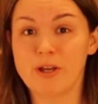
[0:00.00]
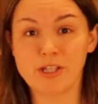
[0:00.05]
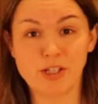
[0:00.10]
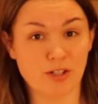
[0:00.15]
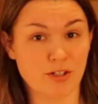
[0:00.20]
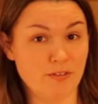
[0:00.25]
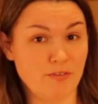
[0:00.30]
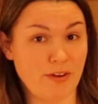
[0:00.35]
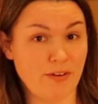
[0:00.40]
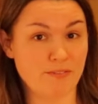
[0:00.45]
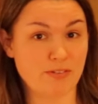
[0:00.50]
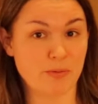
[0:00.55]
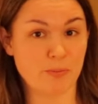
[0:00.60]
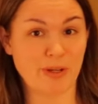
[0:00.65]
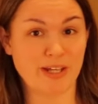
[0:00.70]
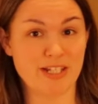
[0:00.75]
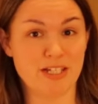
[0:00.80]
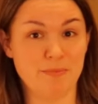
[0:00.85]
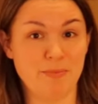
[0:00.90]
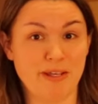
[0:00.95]
what your favorite
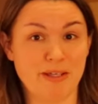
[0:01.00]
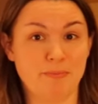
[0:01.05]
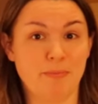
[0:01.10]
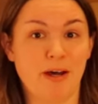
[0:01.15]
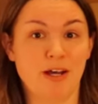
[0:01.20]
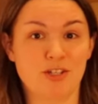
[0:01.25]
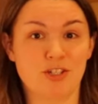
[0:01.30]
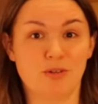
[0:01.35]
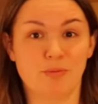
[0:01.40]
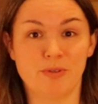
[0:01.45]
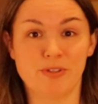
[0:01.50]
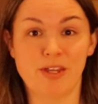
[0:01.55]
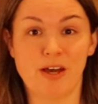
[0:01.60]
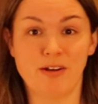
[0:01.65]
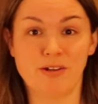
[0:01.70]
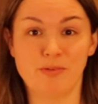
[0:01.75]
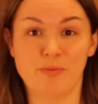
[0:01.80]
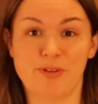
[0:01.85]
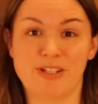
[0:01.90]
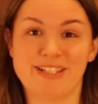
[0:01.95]
way to make matcha
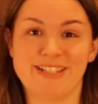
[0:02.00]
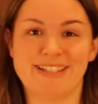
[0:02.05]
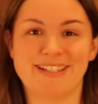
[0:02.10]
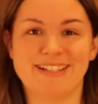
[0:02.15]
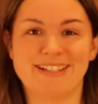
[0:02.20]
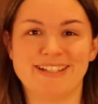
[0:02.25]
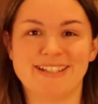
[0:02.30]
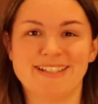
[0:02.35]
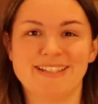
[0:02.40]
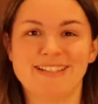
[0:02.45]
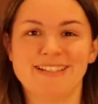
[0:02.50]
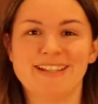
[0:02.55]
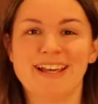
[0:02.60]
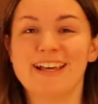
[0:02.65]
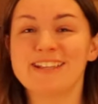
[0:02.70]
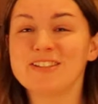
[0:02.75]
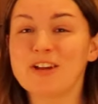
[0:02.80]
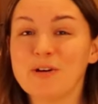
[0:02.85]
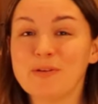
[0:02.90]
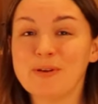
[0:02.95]
without a whisk is.
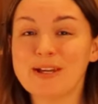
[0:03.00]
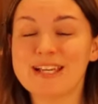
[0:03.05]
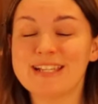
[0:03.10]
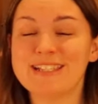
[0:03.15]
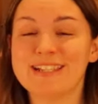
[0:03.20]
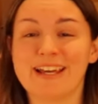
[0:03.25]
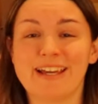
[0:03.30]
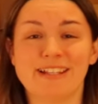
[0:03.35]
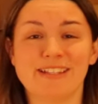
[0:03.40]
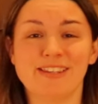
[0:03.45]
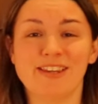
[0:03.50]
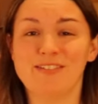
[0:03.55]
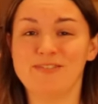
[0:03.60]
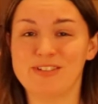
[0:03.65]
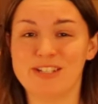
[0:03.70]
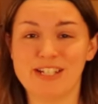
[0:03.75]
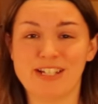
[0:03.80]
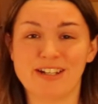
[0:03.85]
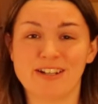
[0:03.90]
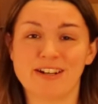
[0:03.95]
As always, I'd
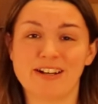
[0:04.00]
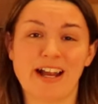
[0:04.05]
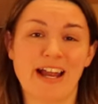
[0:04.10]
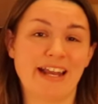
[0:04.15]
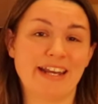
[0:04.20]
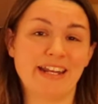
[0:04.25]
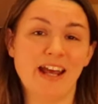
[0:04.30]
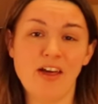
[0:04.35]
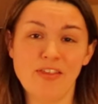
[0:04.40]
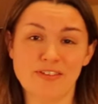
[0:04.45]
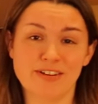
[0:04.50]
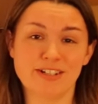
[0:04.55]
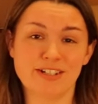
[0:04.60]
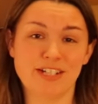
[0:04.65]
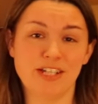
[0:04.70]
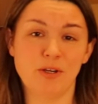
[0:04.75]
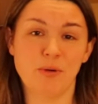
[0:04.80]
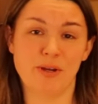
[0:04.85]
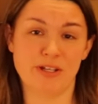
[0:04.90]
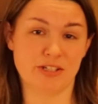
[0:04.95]
love to hear any other
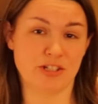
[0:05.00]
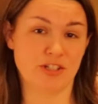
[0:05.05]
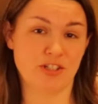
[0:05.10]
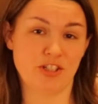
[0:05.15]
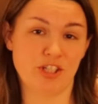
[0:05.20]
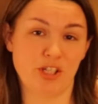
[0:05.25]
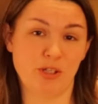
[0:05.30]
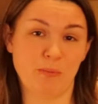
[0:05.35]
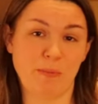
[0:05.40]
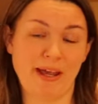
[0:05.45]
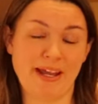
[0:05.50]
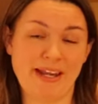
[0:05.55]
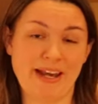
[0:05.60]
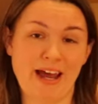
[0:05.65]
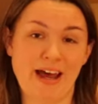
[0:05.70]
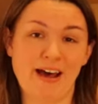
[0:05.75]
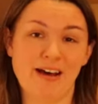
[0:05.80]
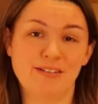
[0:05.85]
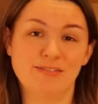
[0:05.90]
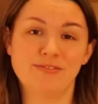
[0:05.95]
tea questions that you might
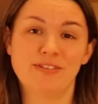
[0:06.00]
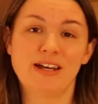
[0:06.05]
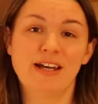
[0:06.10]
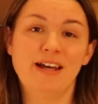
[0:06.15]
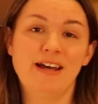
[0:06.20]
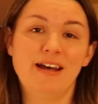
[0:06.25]
have.